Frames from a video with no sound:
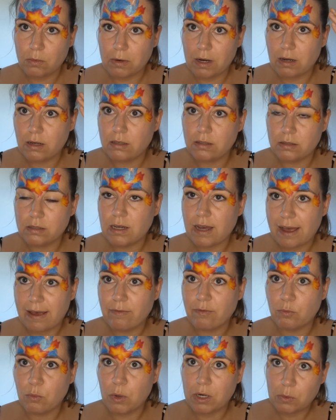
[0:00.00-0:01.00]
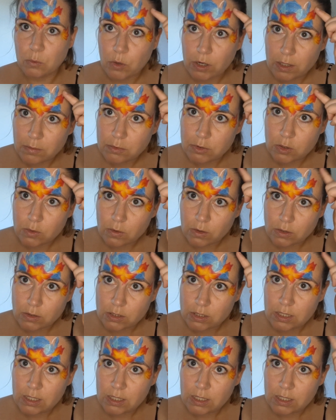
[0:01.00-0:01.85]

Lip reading: I have wet wipes, so I